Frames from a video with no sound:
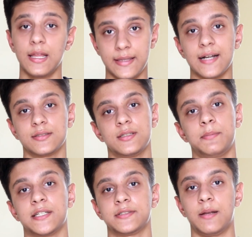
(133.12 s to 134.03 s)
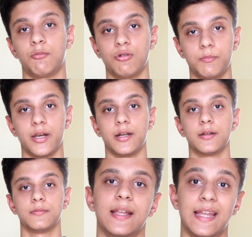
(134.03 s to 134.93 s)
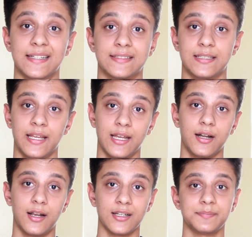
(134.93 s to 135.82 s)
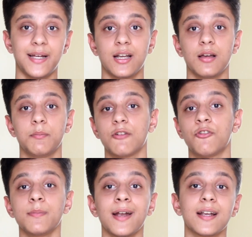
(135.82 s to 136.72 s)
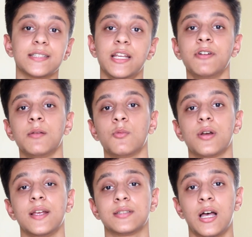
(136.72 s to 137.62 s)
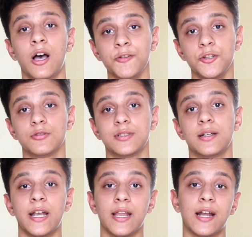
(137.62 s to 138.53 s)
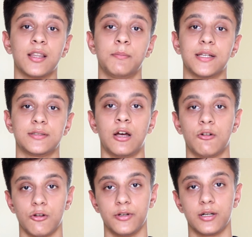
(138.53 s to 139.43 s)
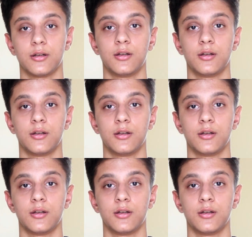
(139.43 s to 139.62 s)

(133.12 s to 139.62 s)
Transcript: that's the best time to upgrade. Yes, gear does matter, but what matters even more is how you use it and get the best out of it.